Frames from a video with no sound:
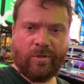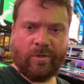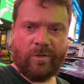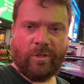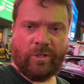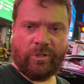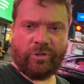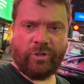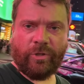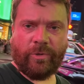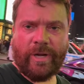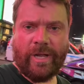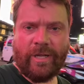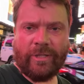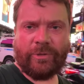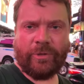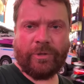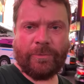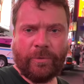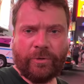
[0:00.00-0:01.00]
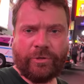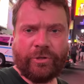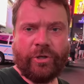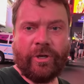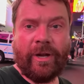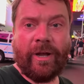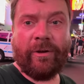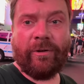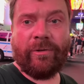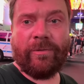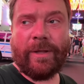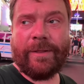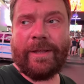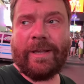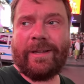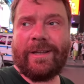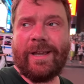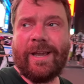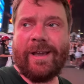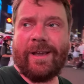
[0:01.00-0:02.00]
Not sure what else we're supposed to do now. I
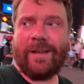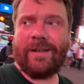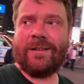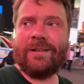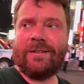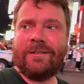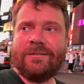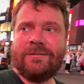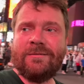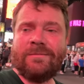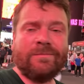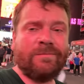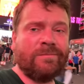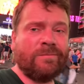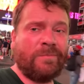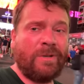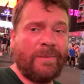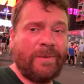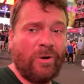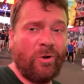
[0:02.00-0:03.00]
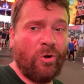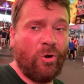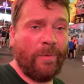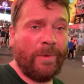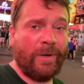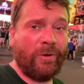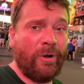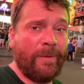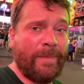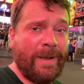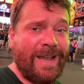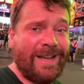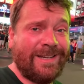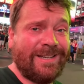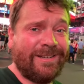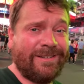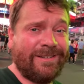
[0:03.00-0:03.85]
think probably go home and go to bed.